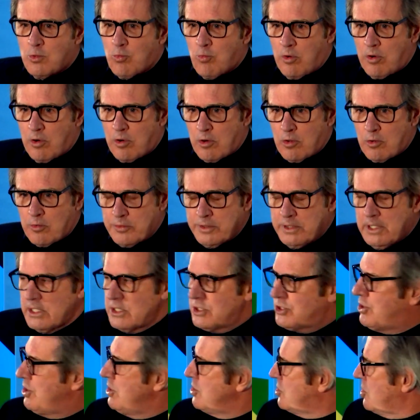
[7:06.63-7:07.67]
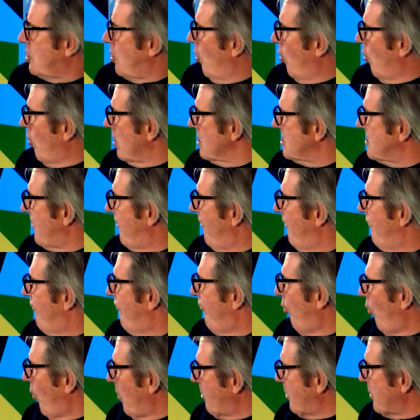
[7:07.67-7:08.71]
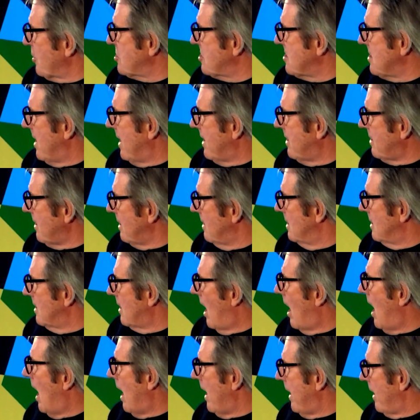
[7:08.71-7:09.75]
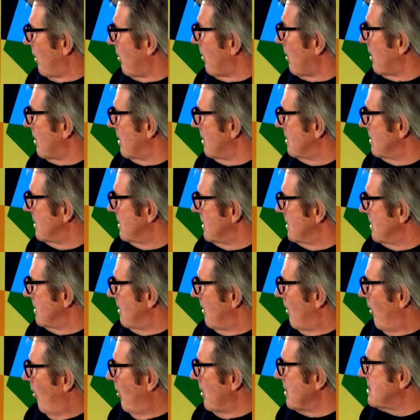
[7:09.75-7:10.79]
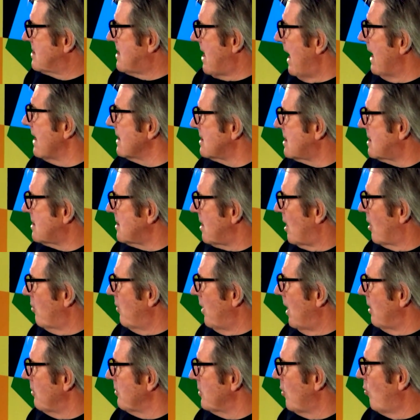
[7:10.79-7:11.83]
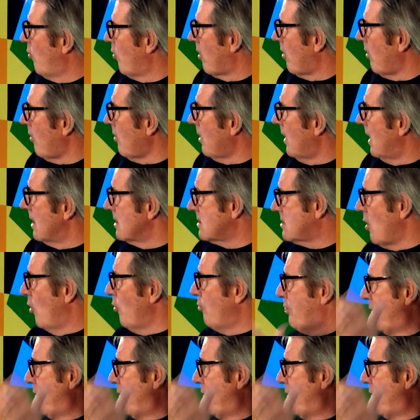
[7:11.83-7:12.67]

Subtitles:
the world, she scores 4% higher on tests around the world. So